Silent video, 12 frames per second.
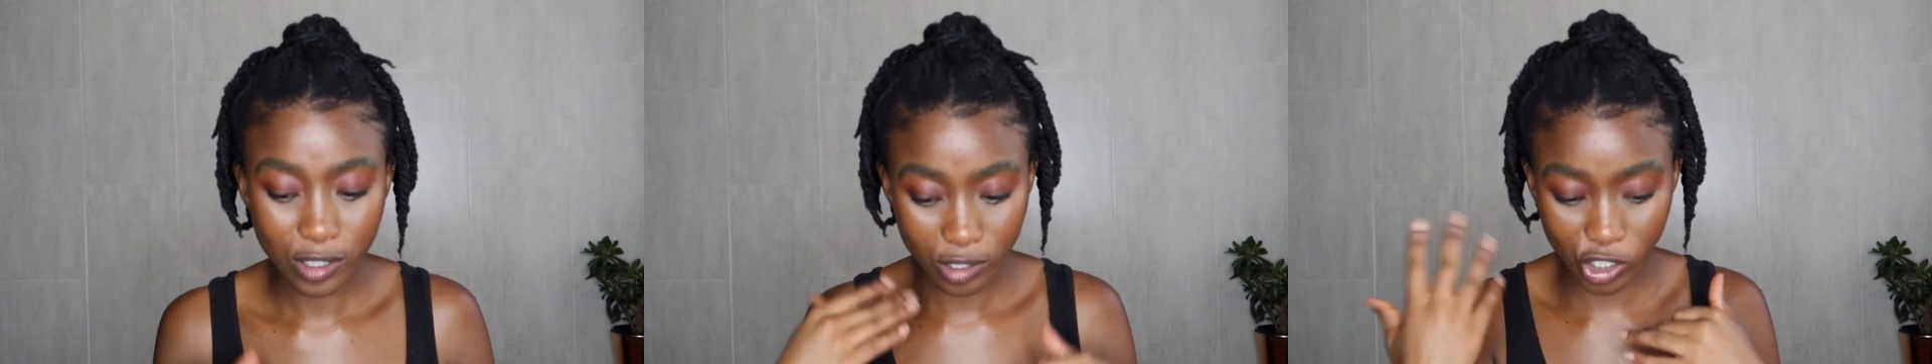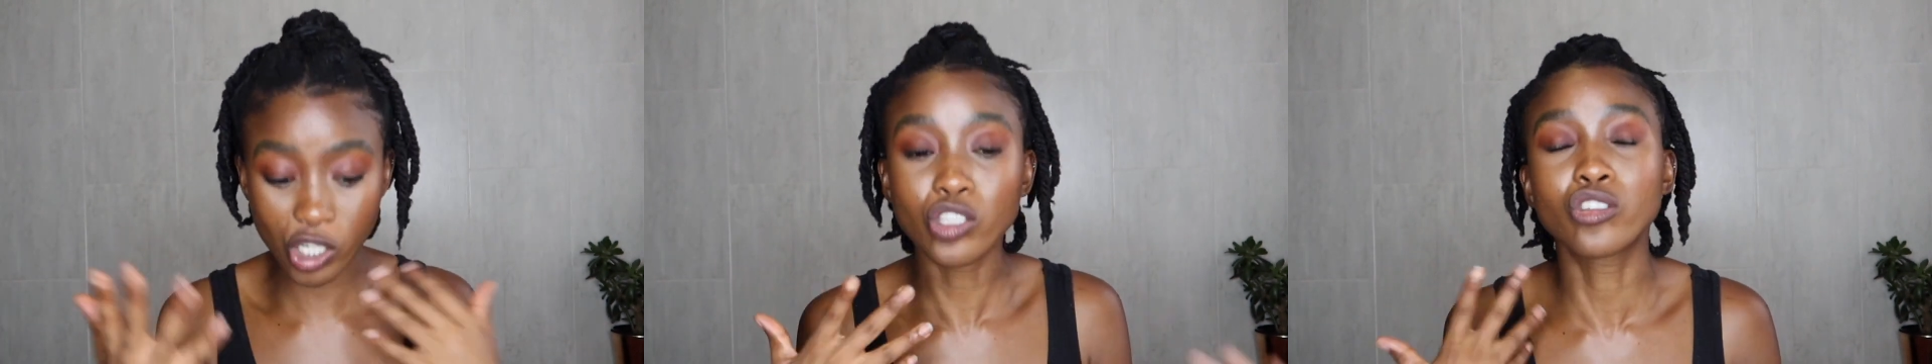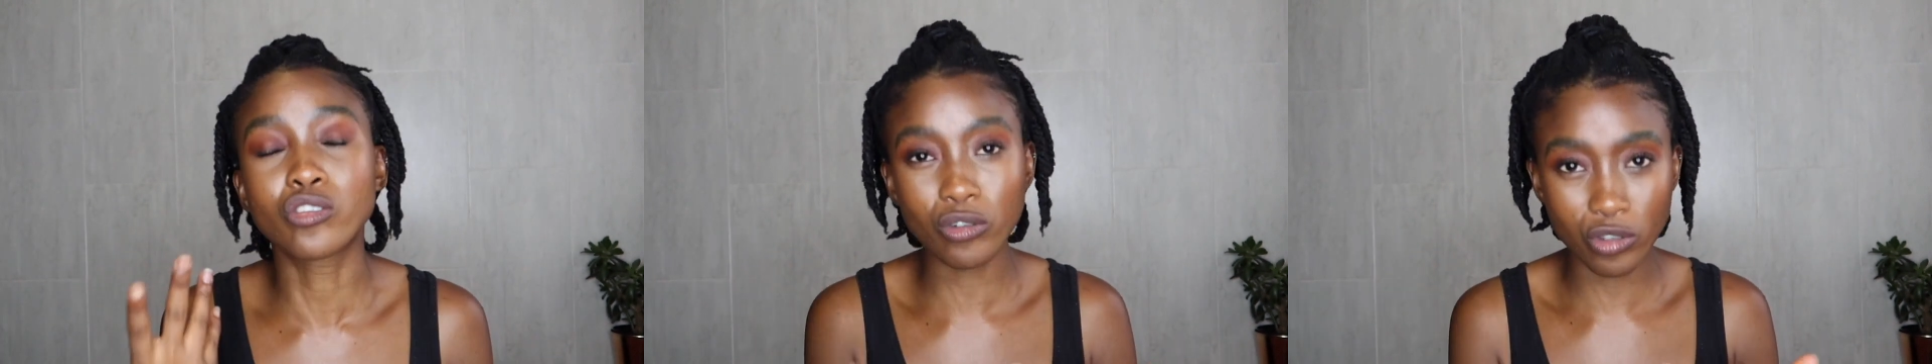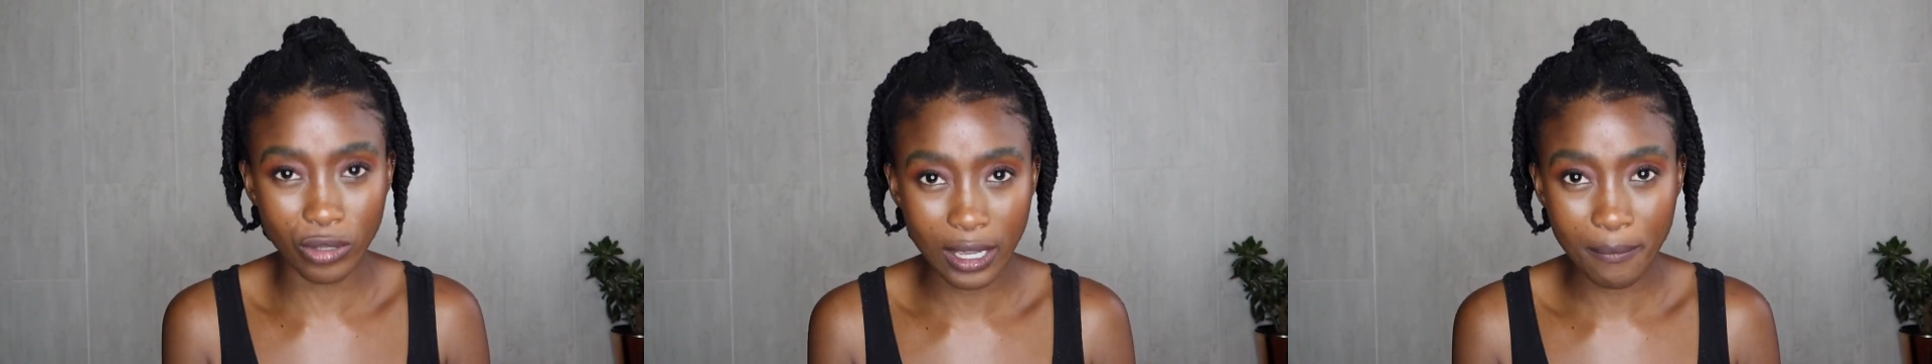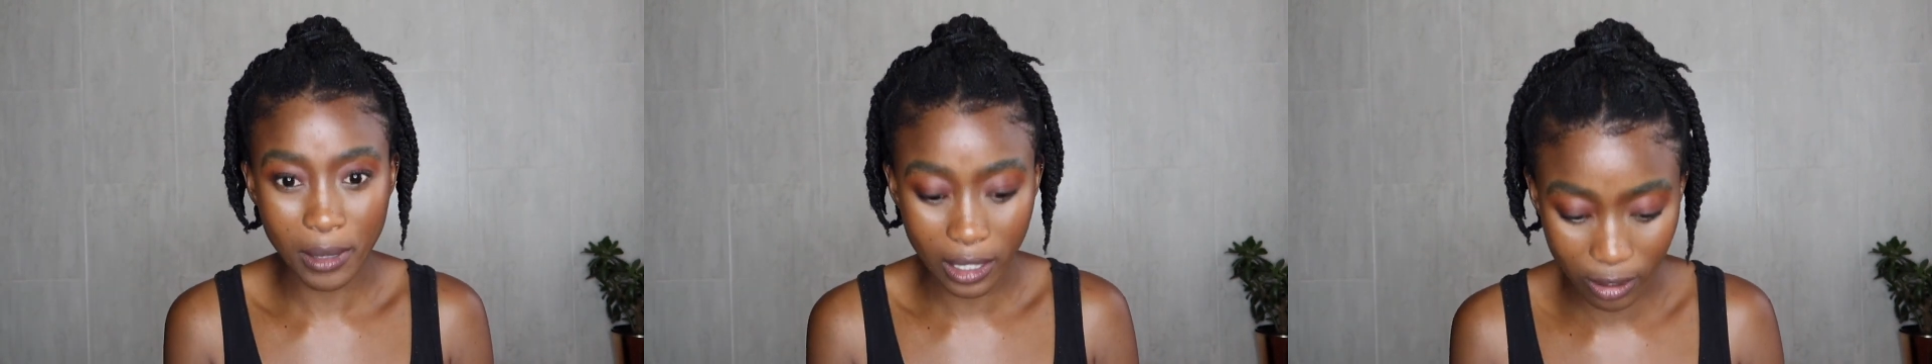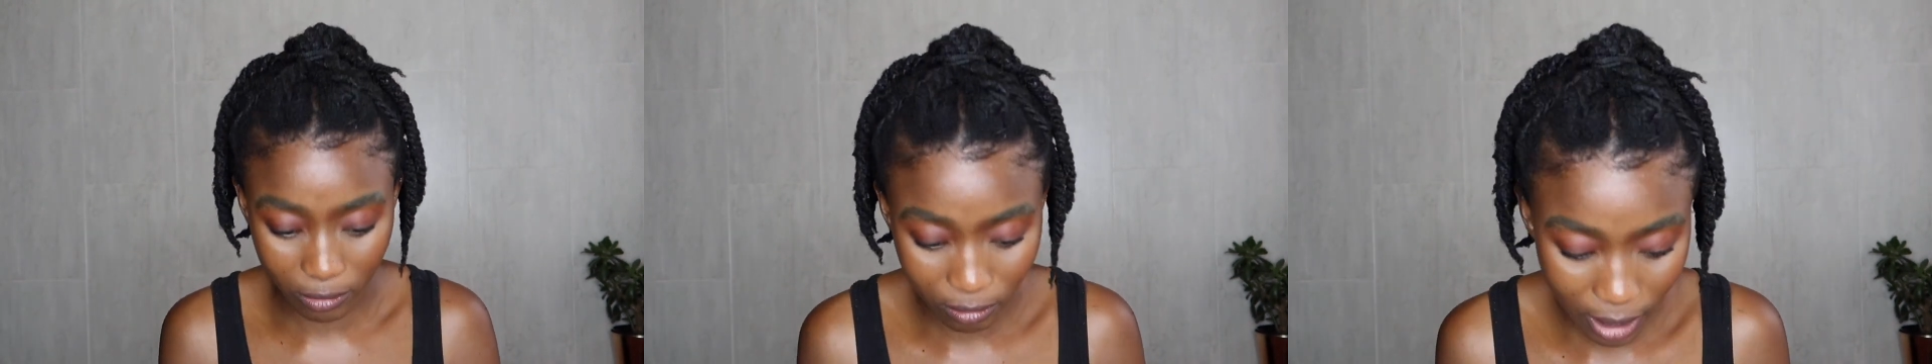Just so you can make
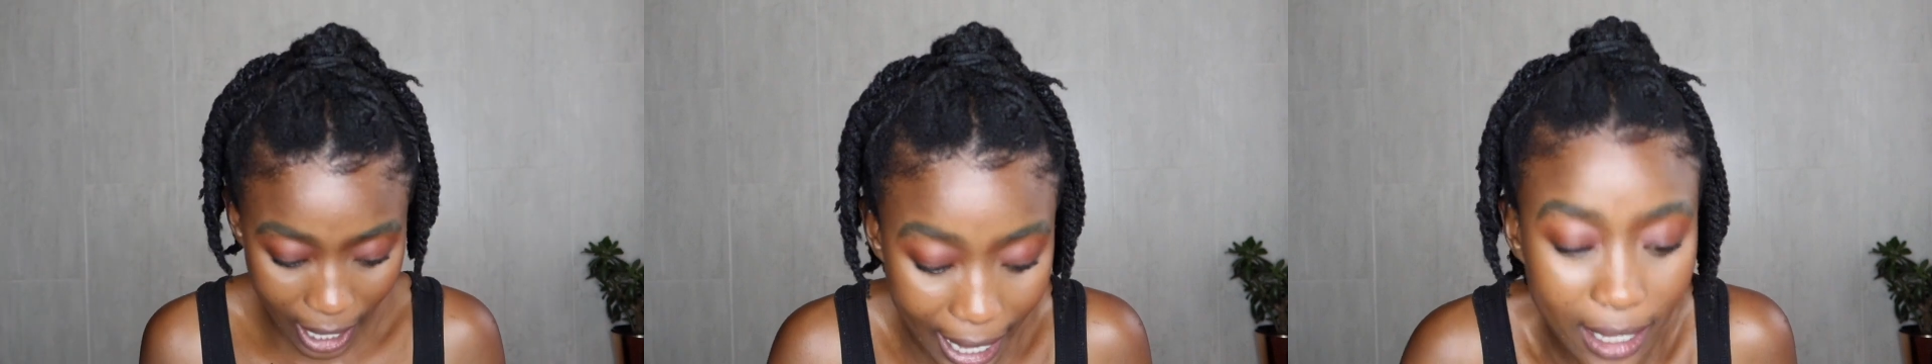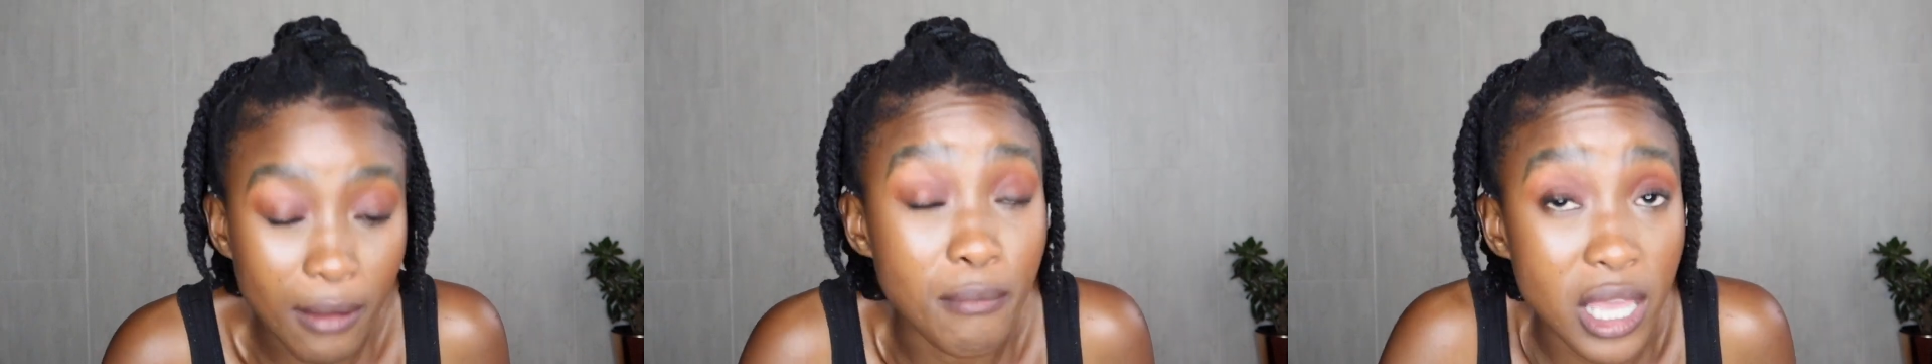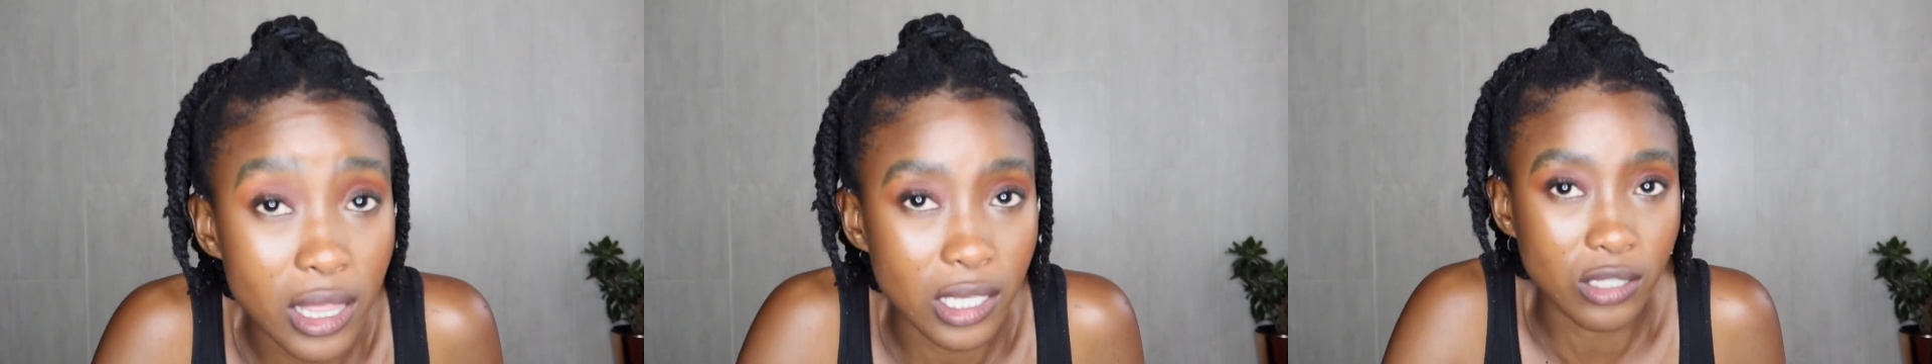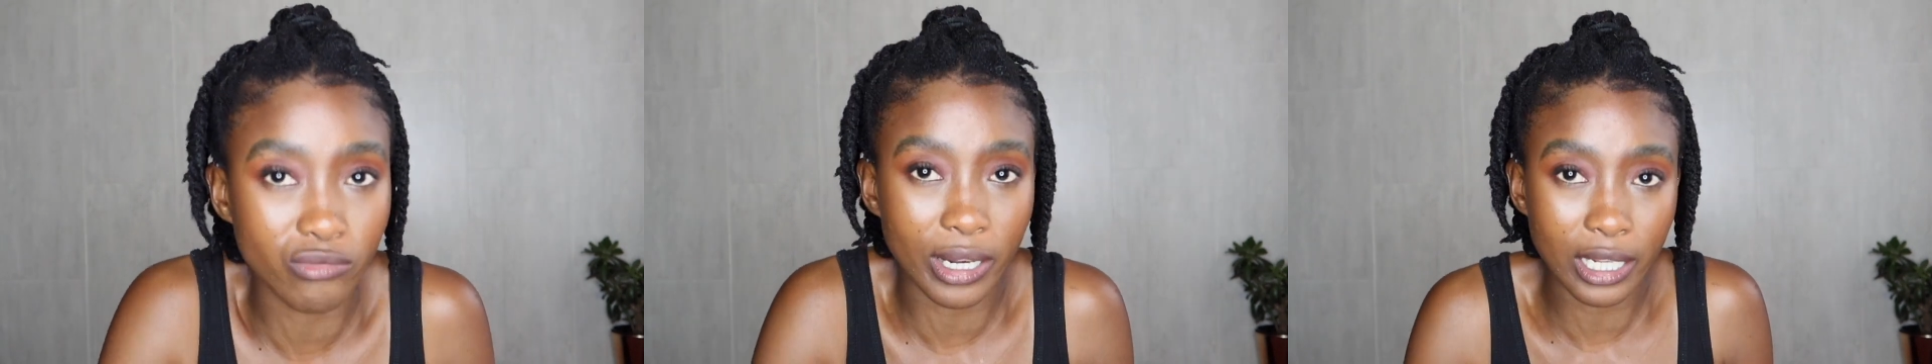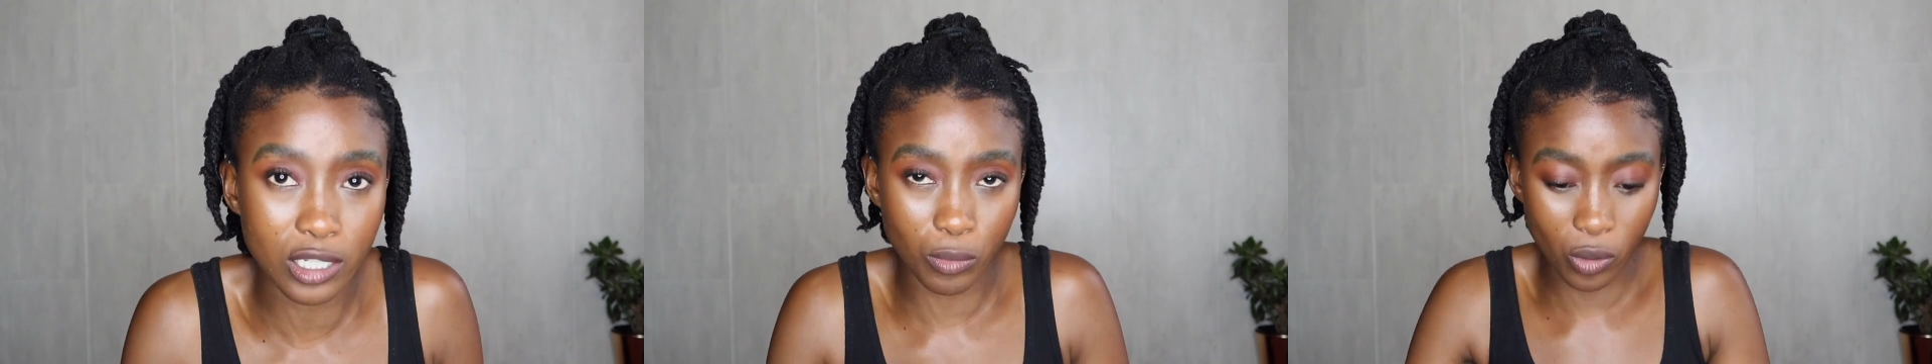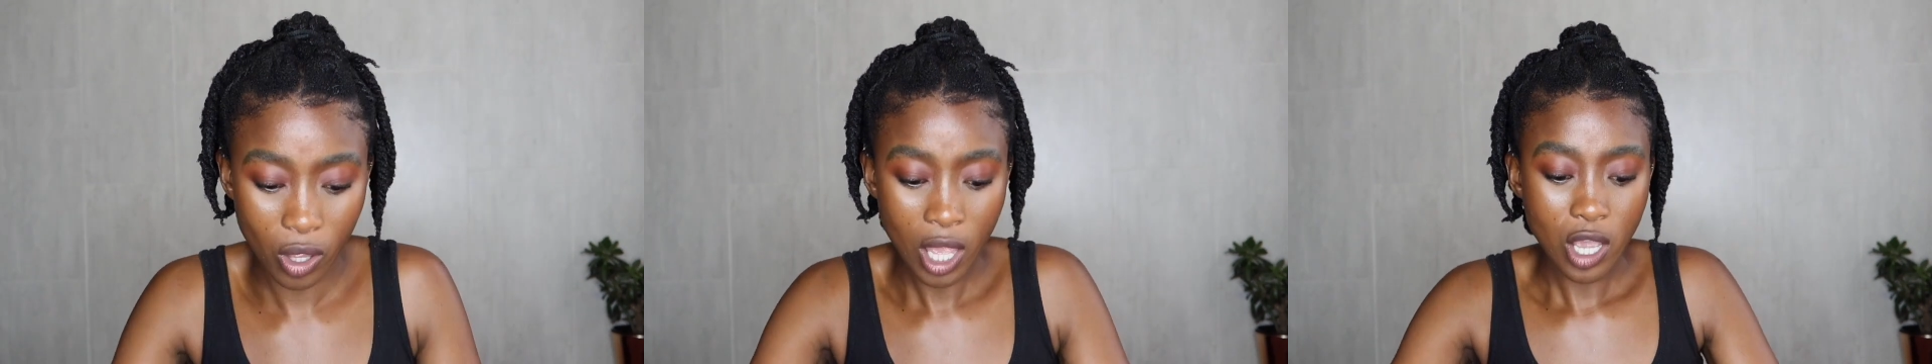it, like I can make this
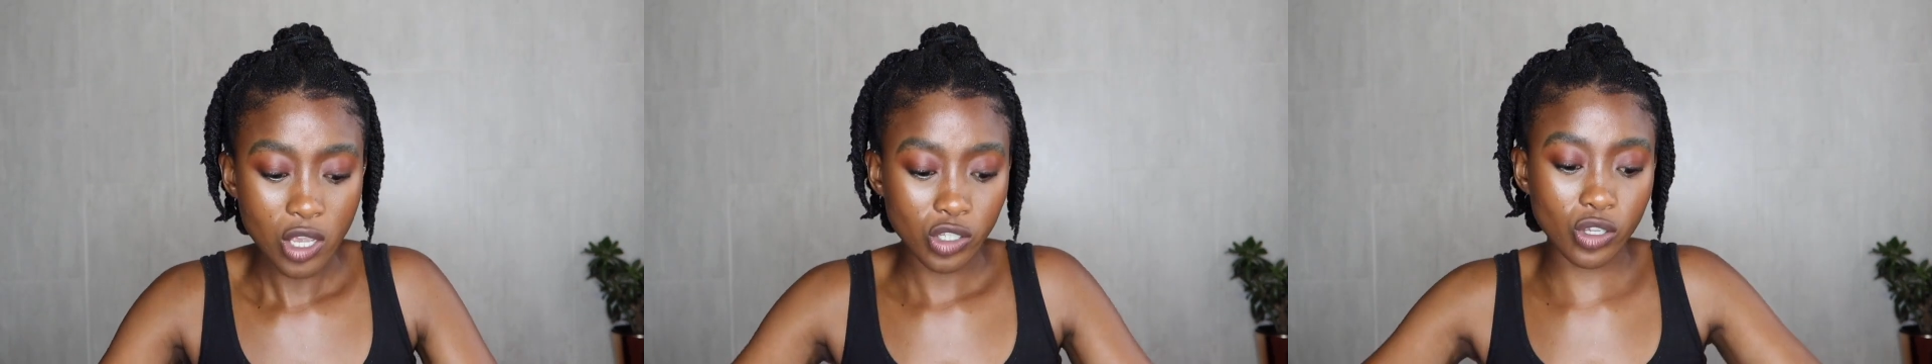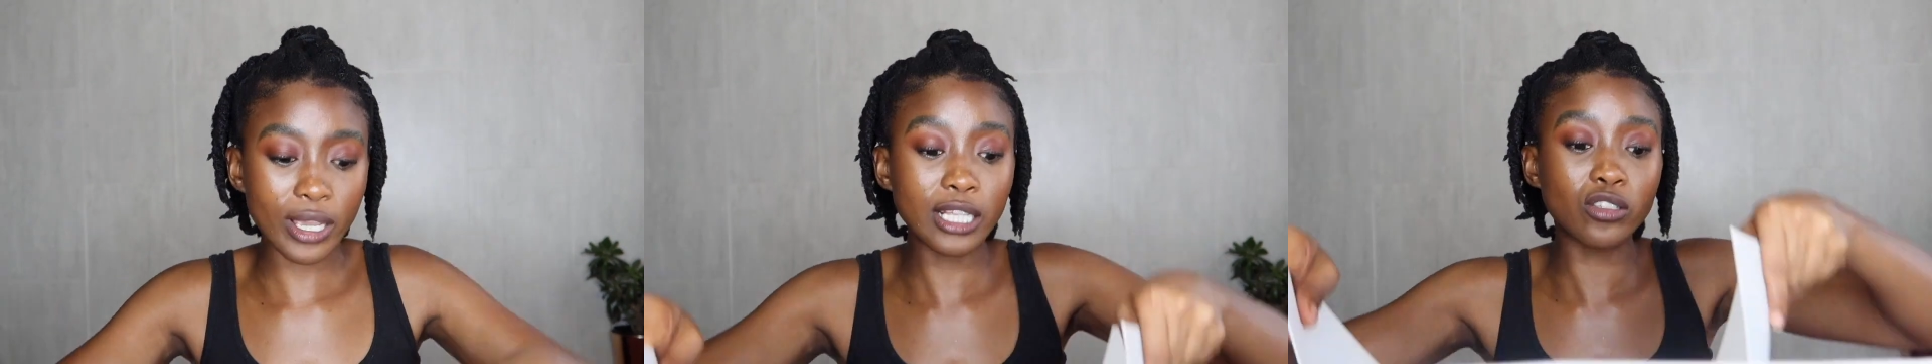relatable. So it's